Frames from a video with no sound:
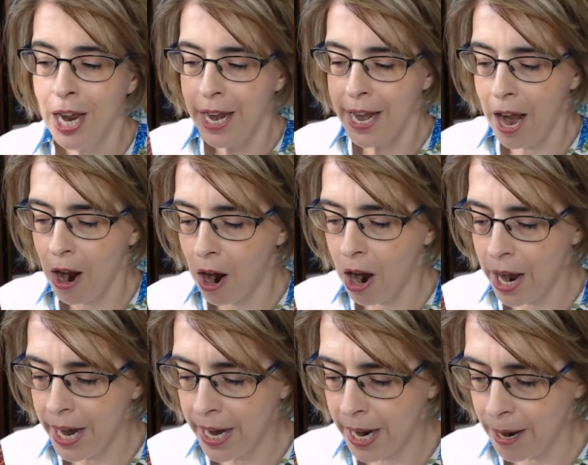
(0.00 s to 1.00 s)
Now,
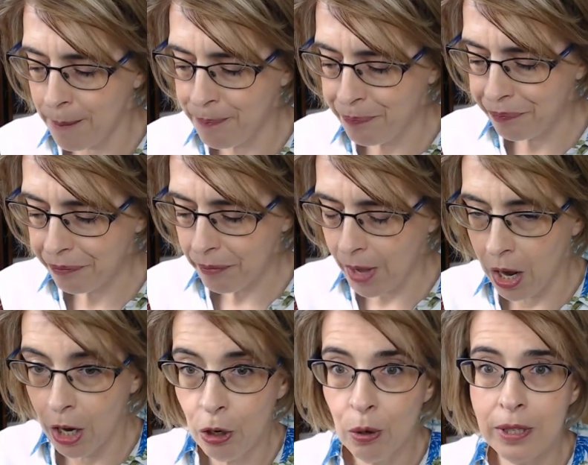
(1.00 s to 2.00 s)
I um,
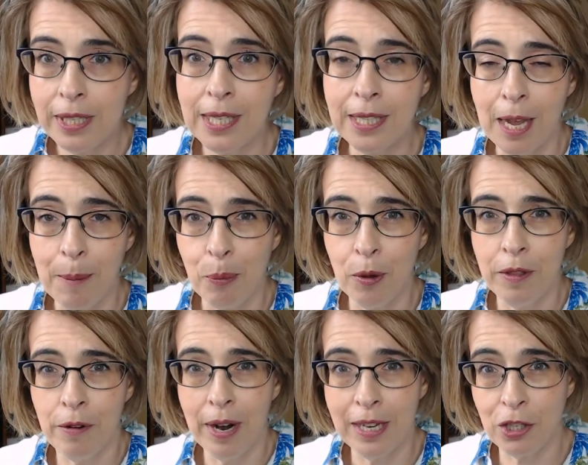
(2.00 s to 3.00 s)
I looked this up
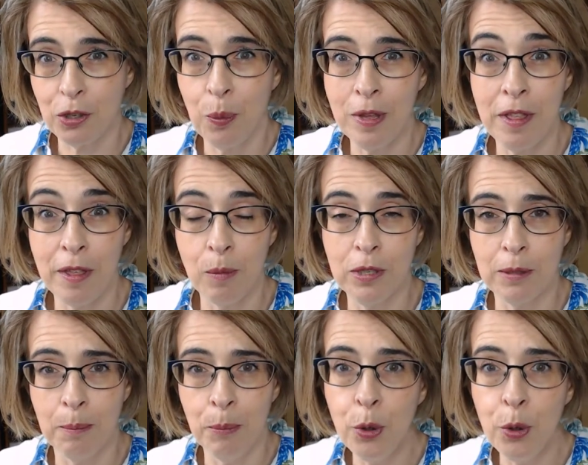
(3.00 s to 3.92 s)
whether as to whether there was a